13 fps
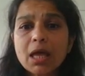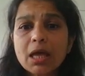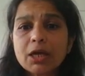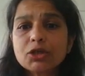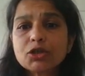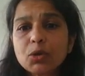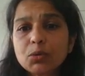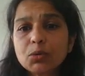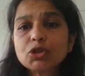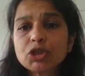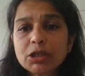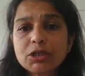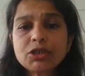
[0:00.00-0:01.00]
So
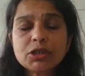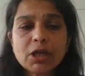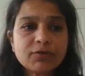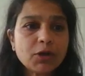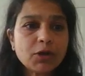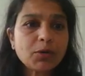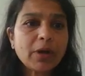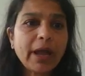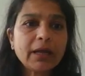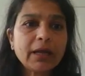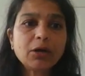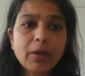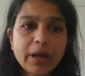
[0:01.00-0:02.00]
just to give you a
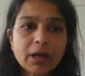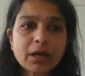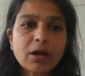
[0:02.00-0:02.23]
quick